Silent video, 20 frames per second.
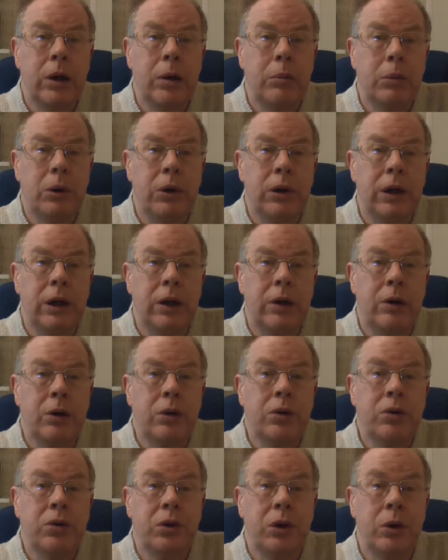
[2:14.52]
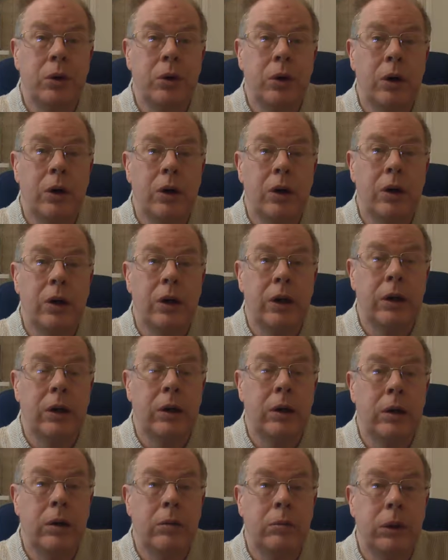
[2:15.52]
but they're also not going to
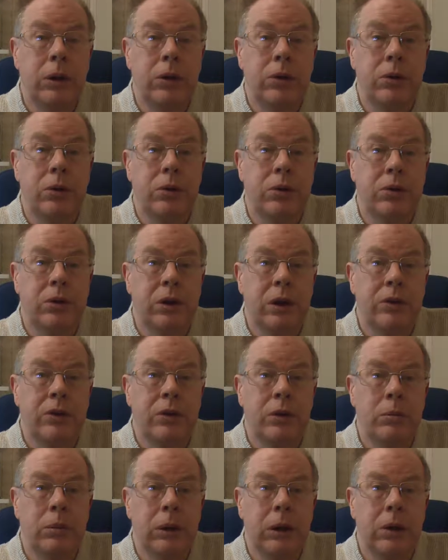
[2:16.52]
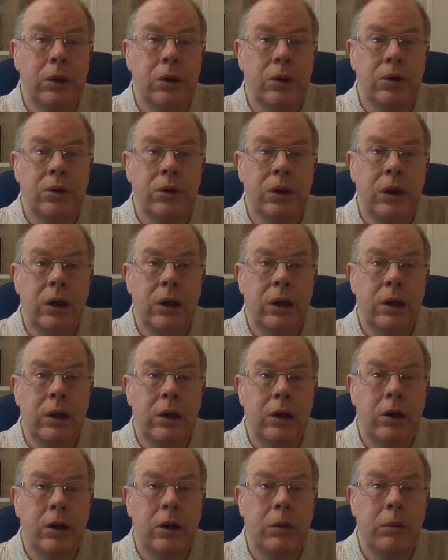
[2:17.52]
be successful because
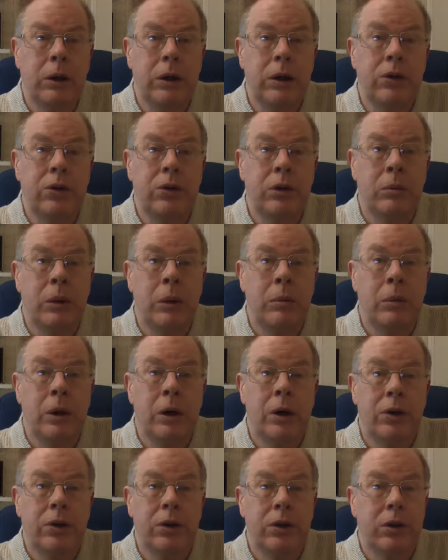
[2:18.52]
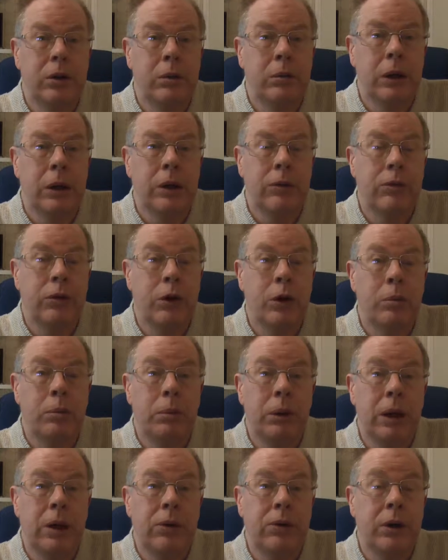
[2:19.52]
communism and Marxism have no
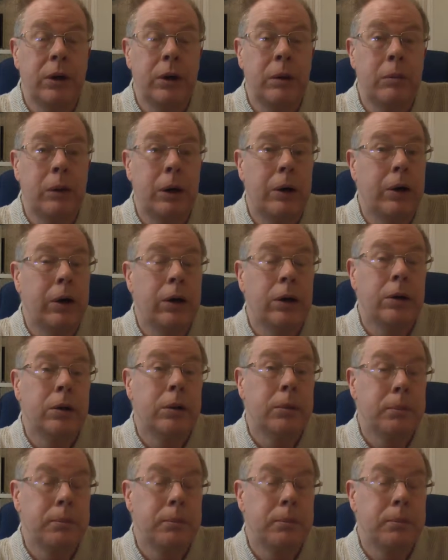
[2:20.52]
place in America.